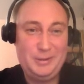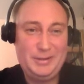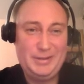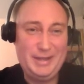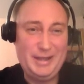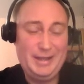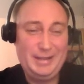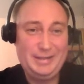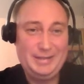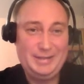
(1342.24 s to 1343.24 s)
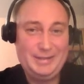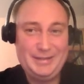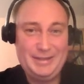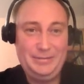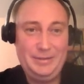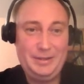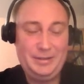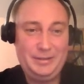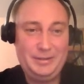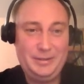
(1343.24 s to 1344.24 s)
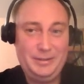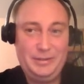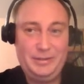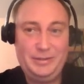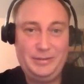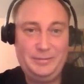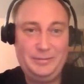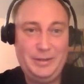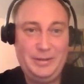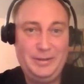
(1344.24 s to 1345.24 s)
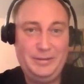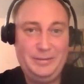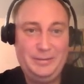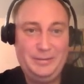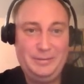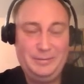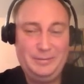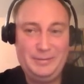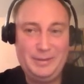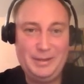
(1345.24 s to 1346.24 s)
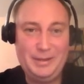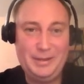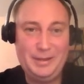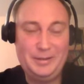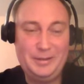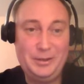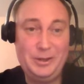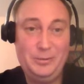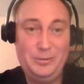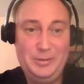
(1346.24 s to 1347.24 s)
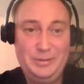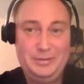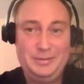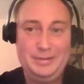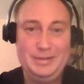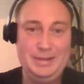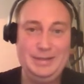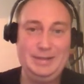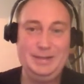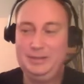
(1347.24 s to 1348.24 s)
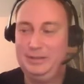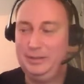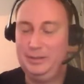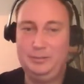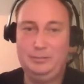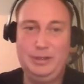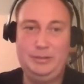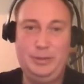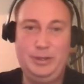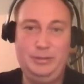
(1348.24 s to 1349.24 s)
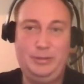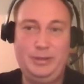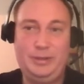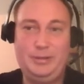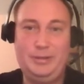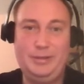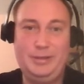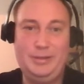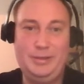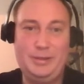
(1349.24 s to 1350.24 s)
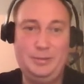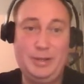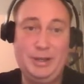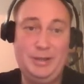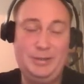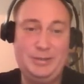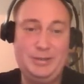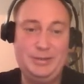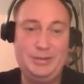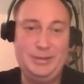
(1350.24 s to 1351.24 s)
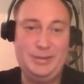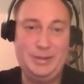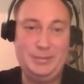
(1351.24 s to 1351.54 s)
What's inside? Something not very known, but we'll look at this Alpine Linux in